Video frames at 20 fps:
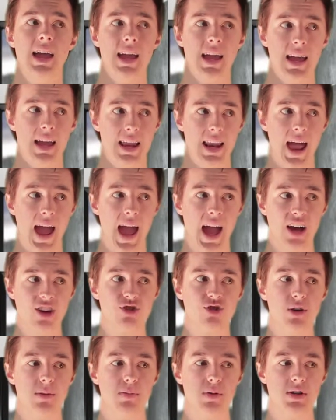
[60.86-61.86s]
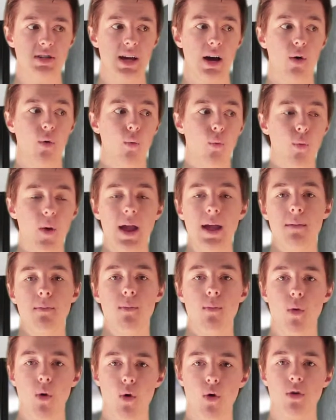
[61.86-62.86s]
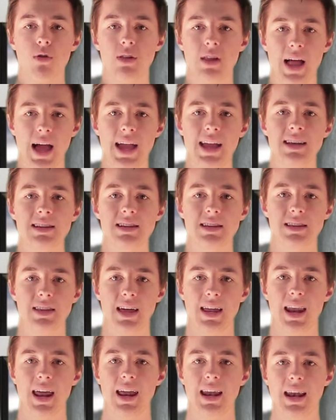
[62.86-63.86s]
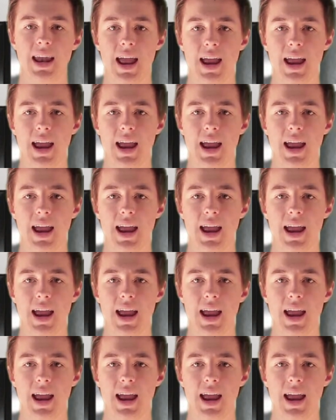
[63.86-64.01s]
it actually puts out way more light than an